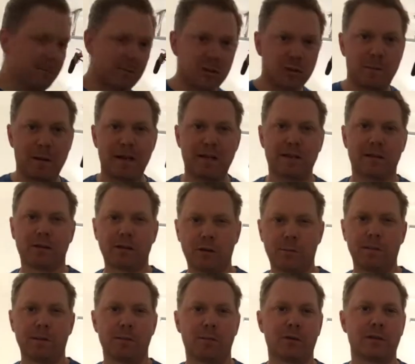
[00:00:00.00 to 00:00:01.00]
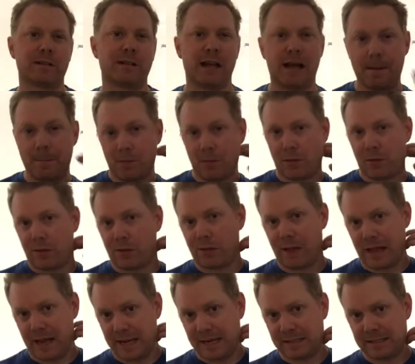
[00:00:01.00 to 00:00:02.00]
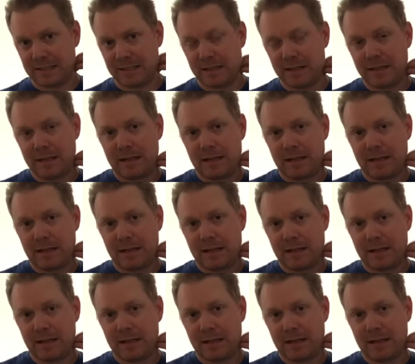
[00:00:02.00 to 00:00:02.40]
spend a little bit more time with the lights.